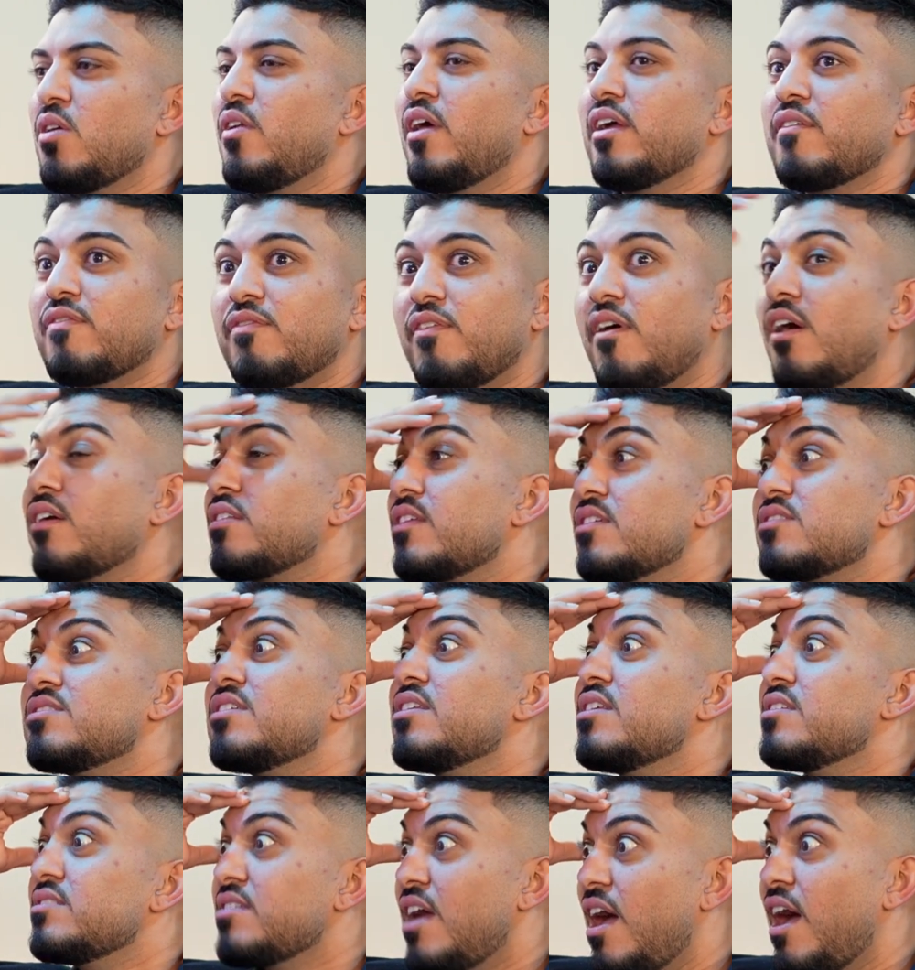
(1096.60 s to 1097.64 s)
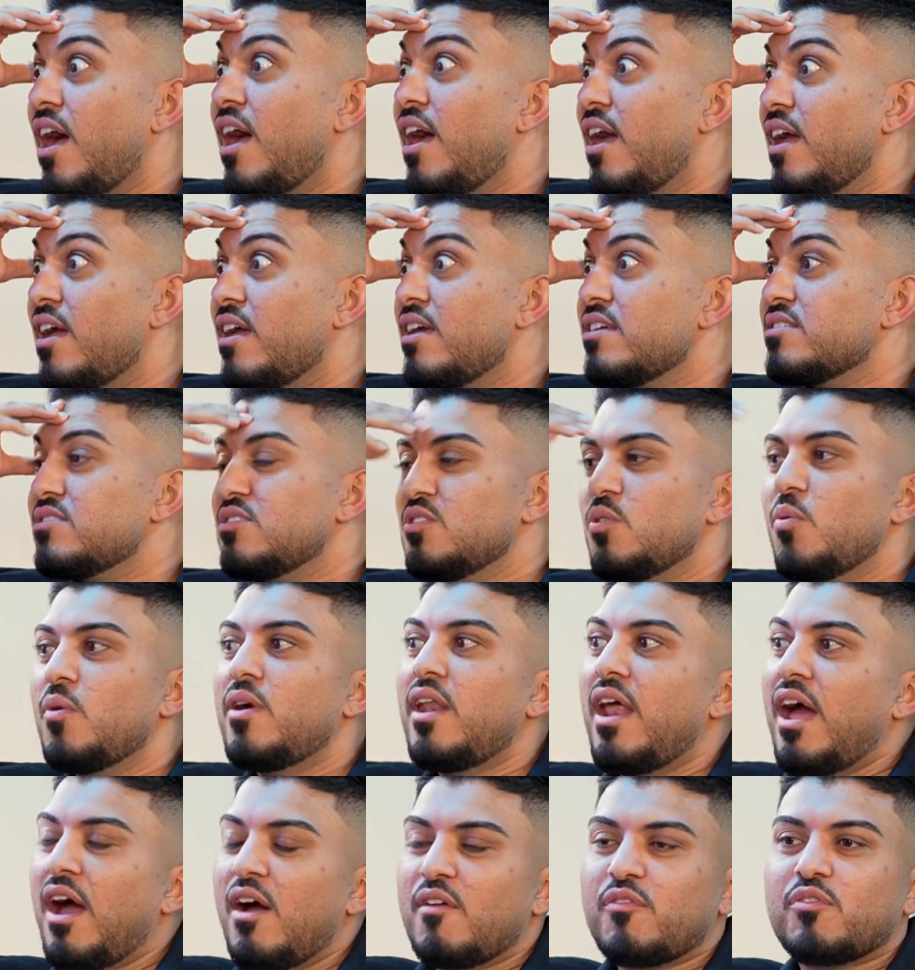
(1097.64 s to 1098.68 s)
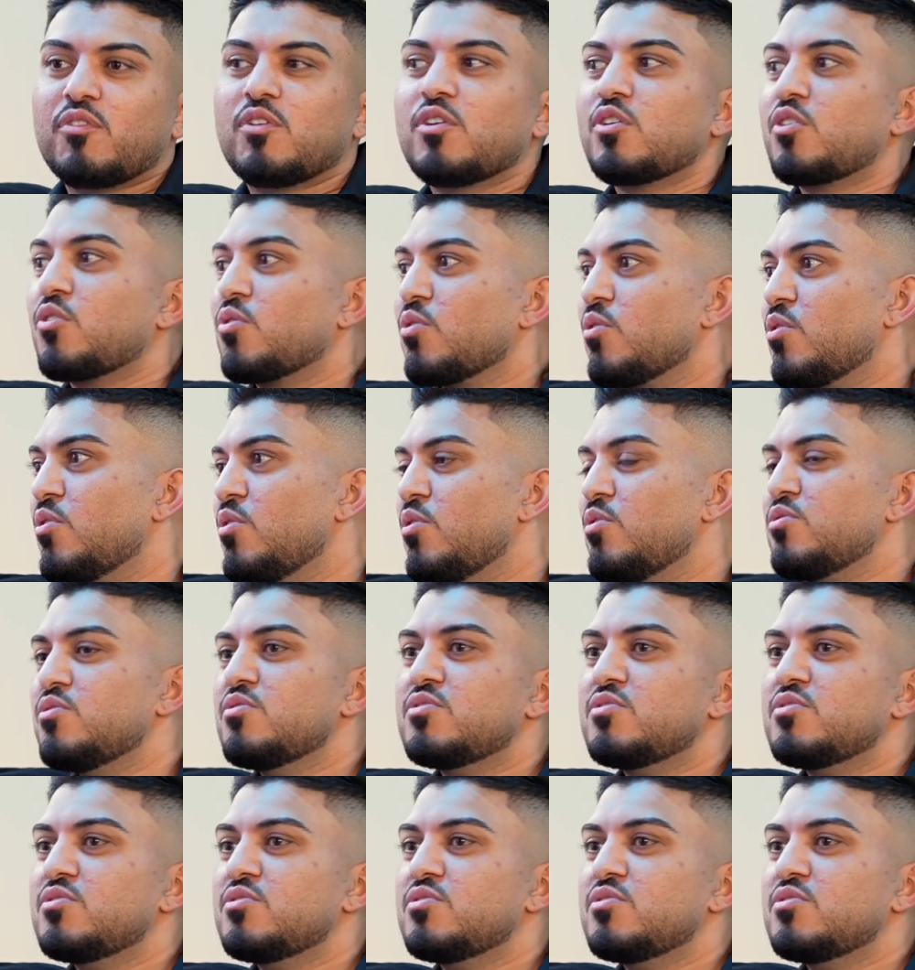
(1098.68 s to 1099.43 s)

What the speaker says: you're like, fuck, this shit is nice. You went out for a cruise,